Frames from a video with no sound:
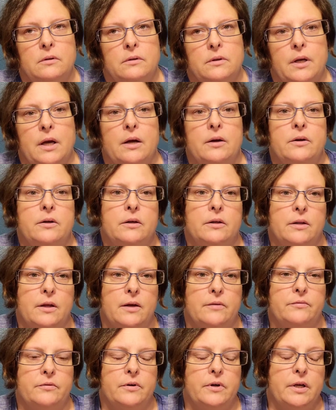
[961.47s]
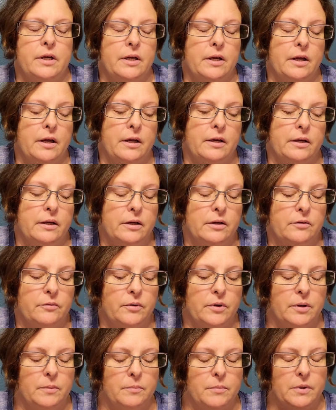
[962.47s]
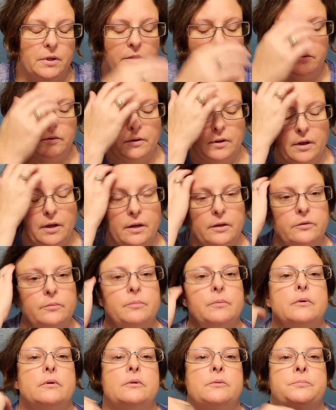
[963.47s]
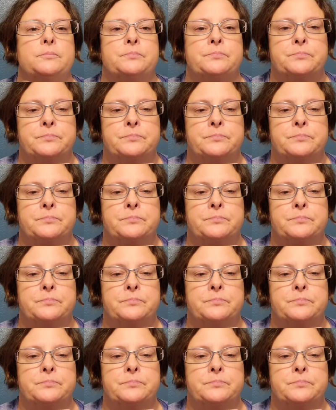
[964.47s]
downhill after he had to get readmitted to the hospital.